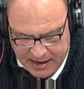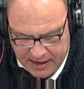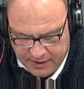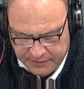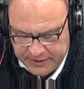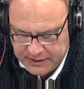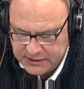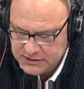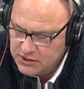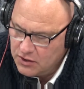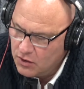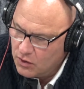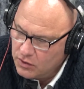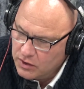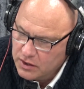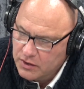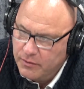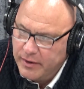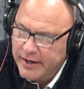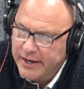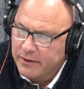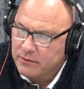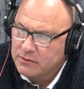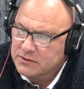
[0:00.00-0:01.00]
out, that's the only
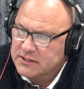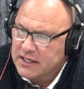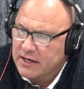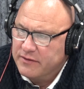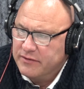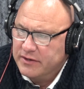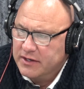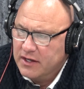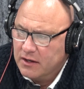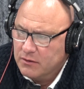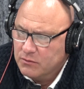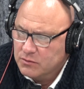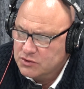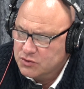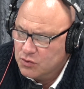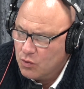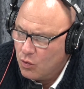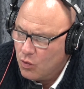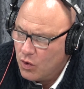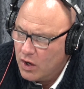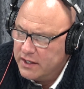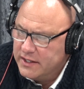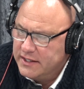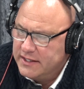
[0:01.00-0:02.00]
way it was ever done. Was a
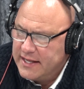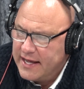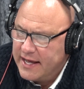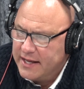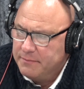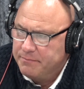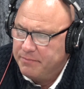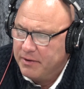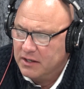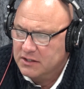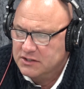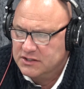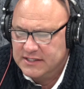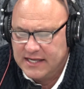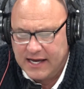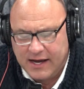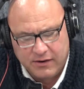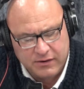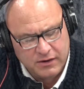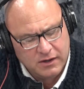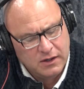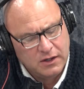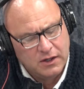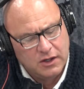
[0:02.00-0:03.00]
110 punch
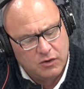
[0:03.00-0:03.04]
down,